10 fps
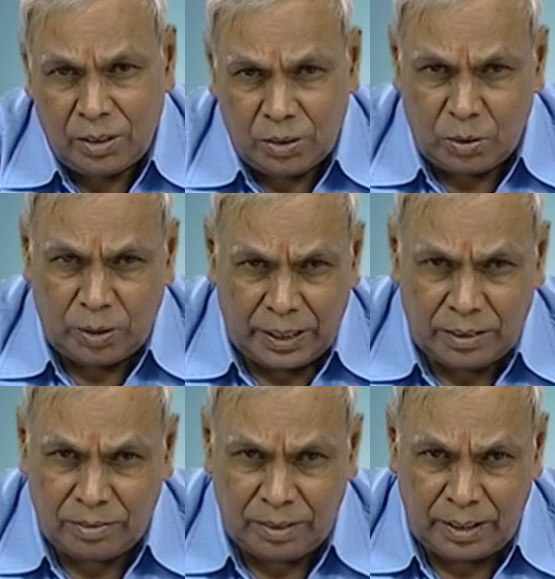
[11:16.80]
so that
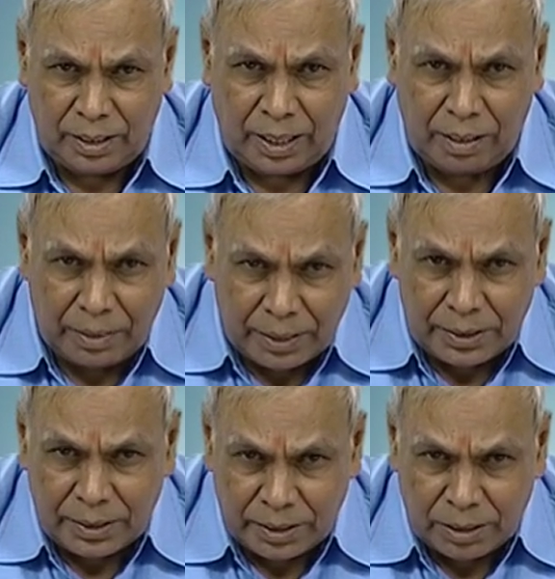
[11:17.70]
is why I have
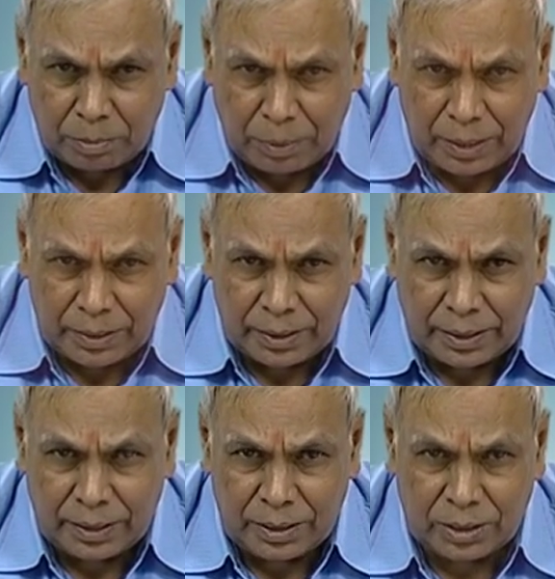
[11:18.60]
added this part the
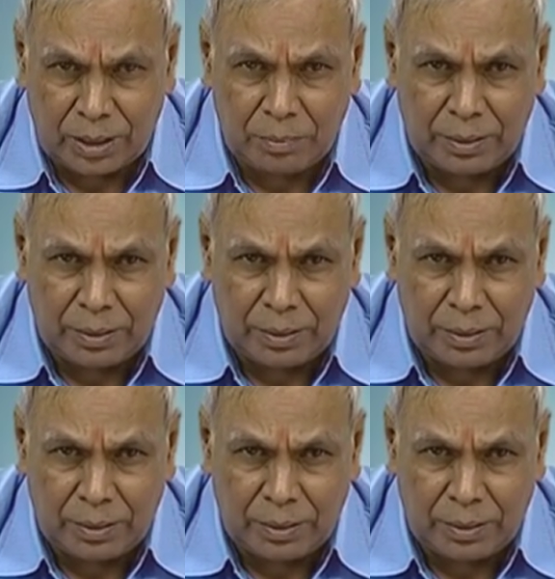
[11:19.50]
steam